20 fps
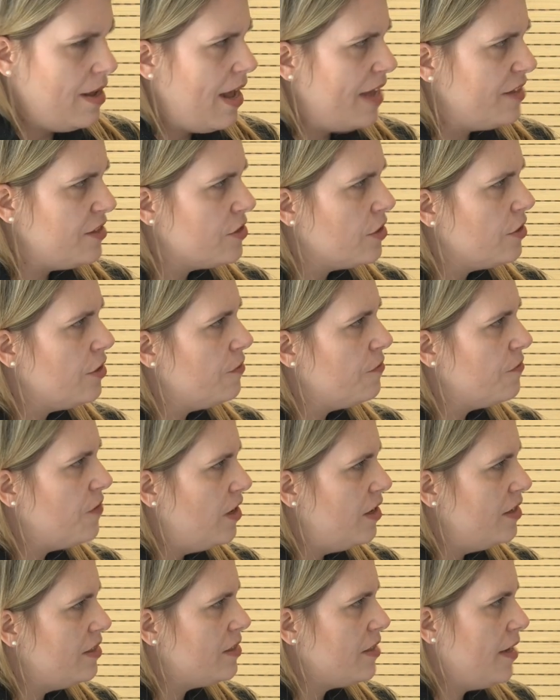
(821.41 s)
And so the
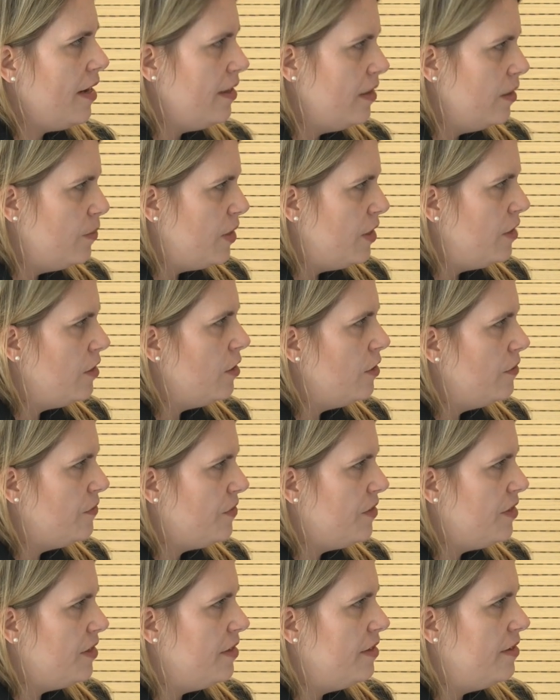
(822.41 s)
first element
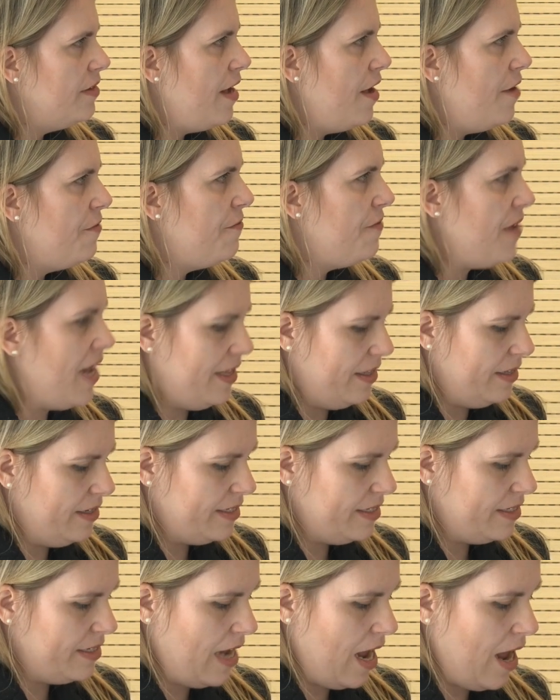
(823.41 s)
of the
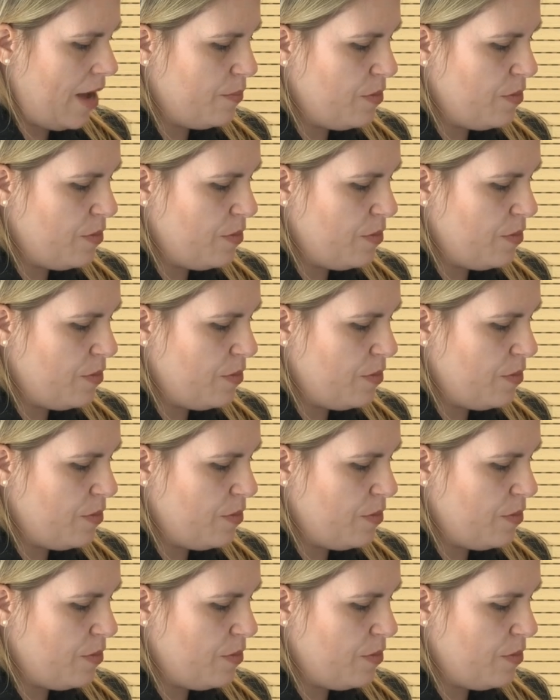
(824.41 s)
offence